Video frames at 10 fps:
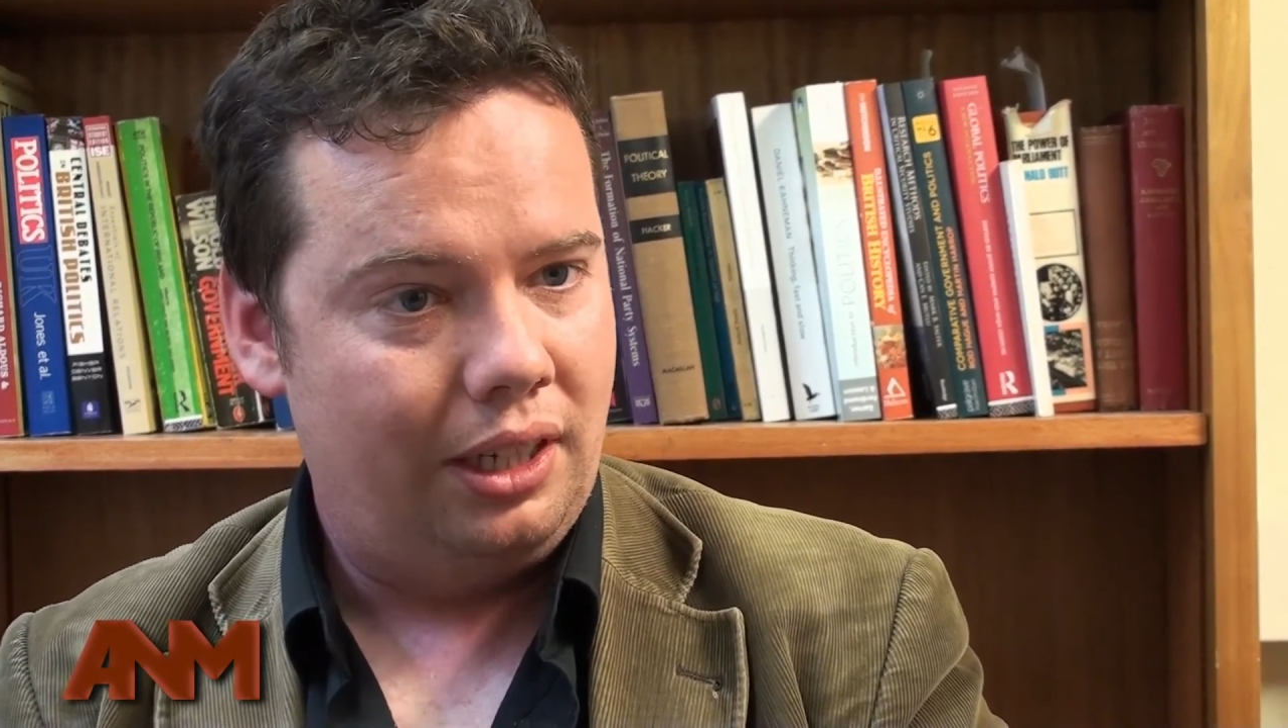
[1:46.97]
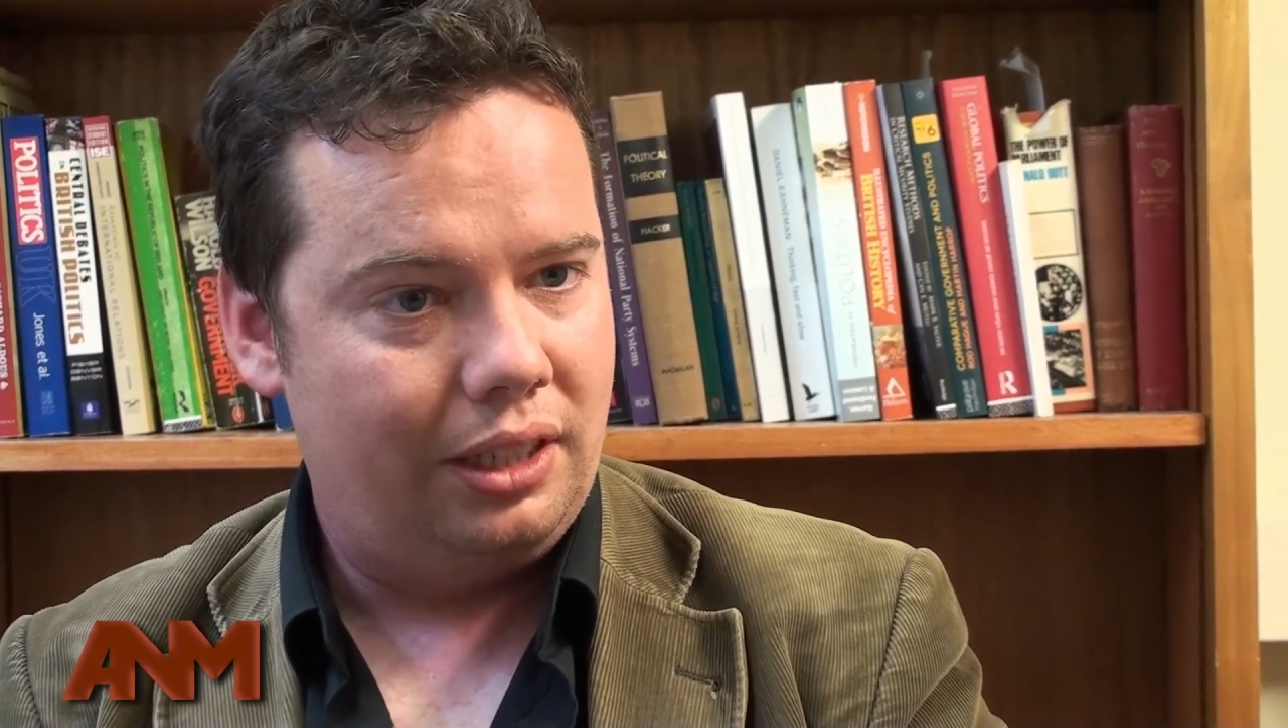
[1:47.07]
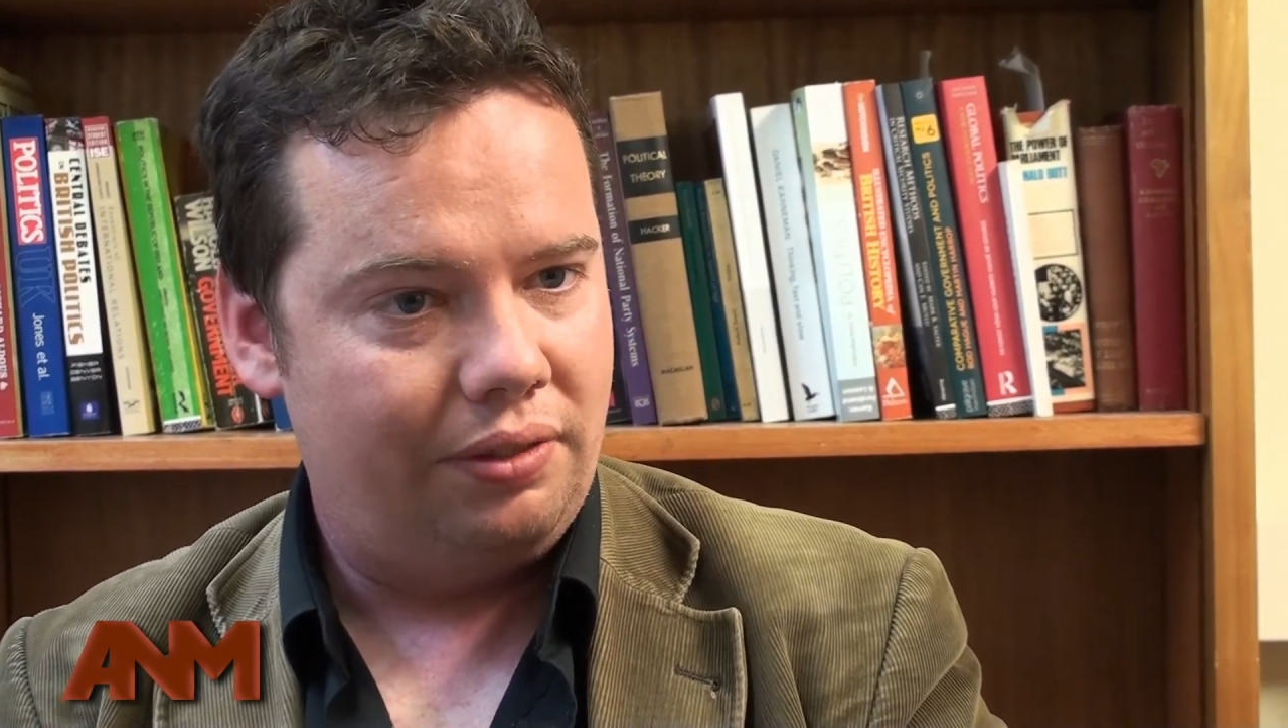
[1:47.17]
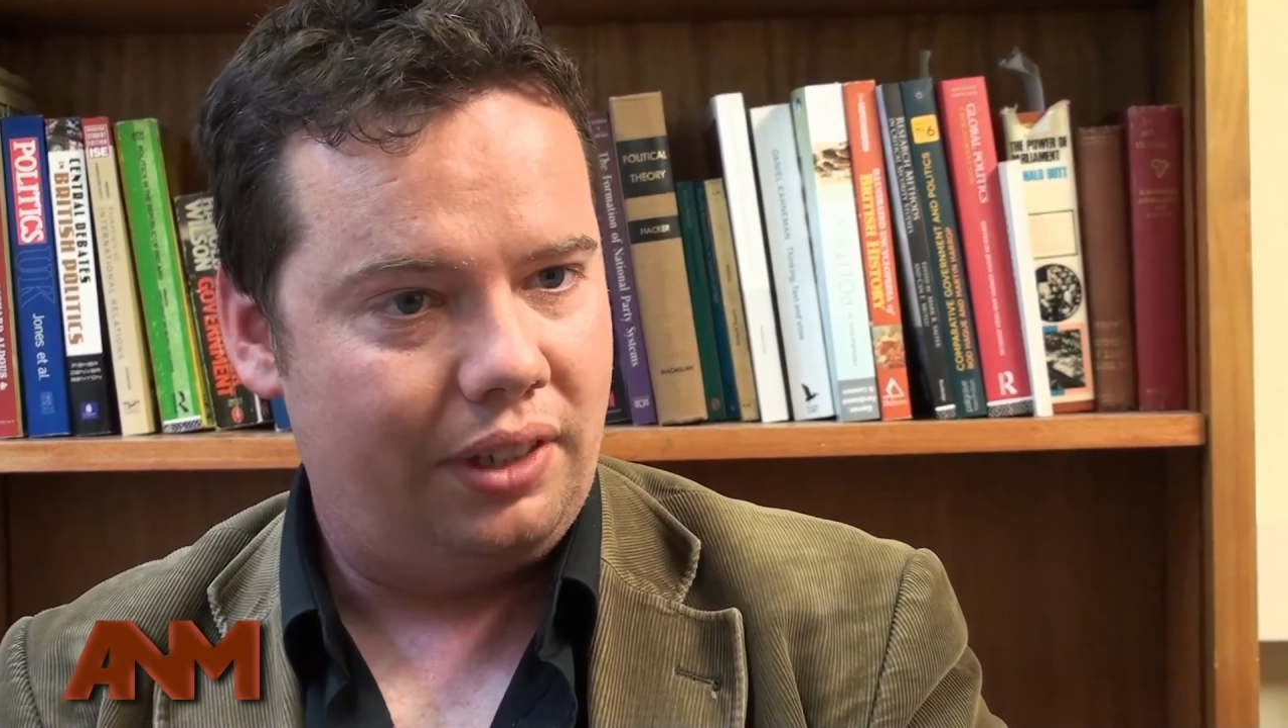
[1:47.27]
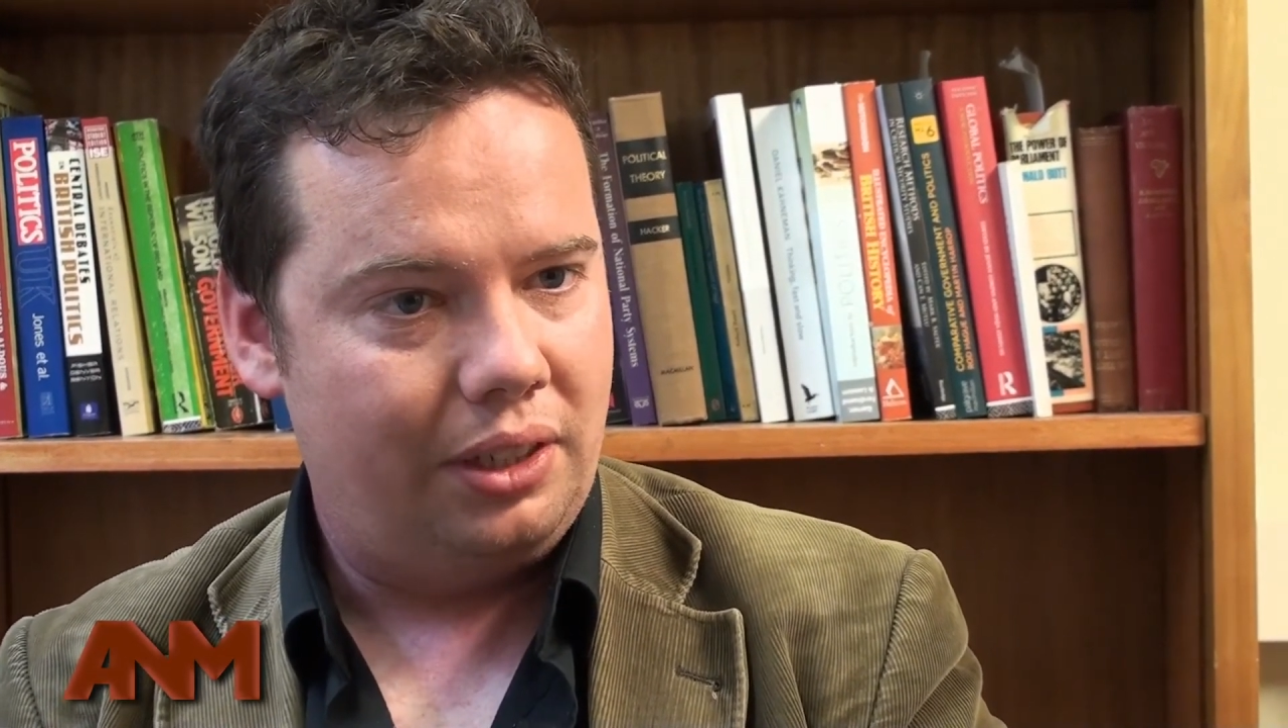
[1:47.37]

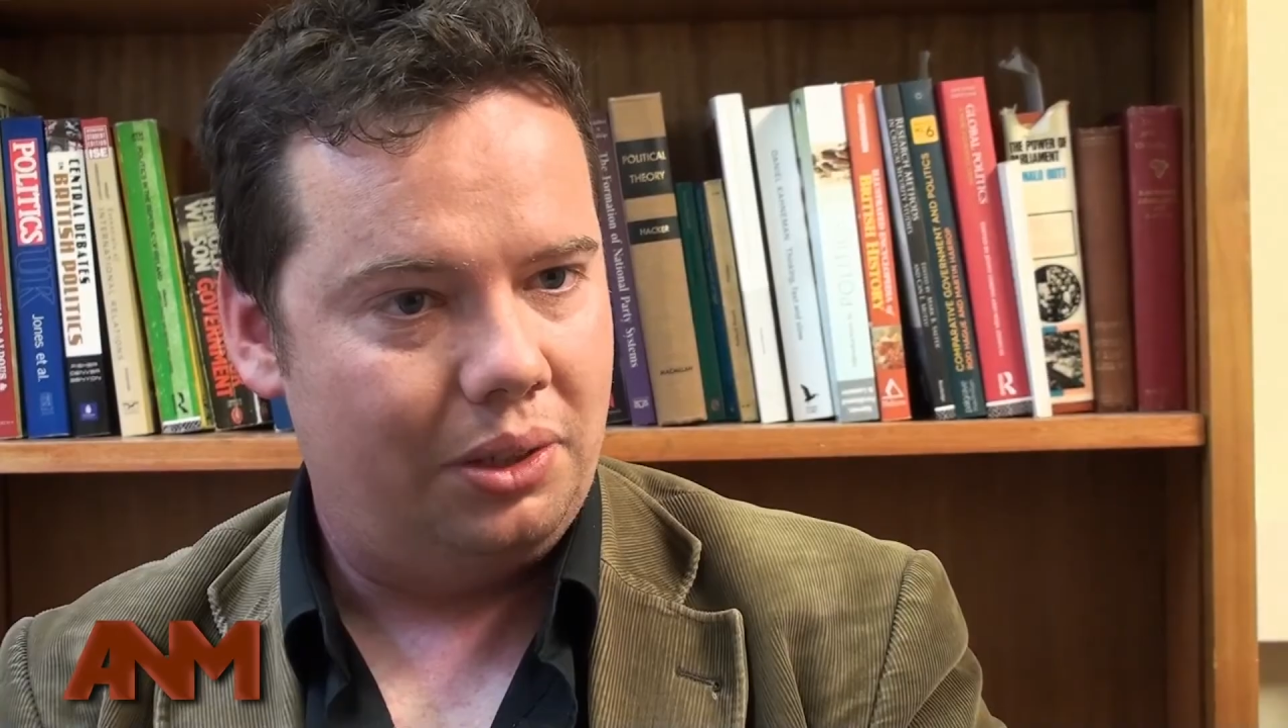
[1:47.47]
it's a very